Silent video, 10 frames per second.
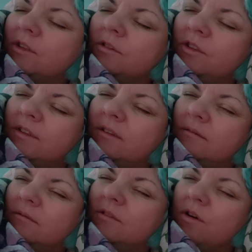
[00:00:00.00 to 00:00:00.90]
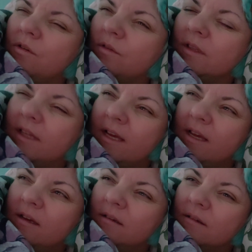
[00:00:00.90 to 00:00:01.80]
just
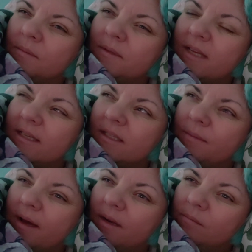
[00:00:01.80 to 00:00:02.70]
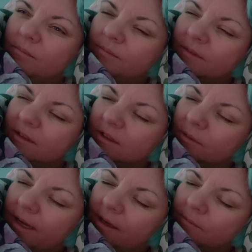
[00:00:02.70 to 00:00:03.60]
overly obsessed about him in a
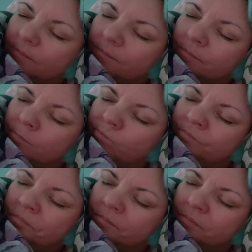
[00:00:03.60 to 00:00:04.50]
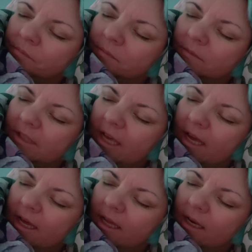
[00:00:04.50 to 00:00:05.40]
way.
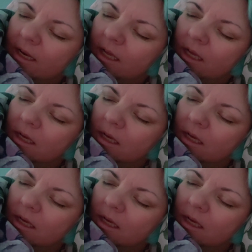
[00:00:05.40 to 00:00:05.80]
And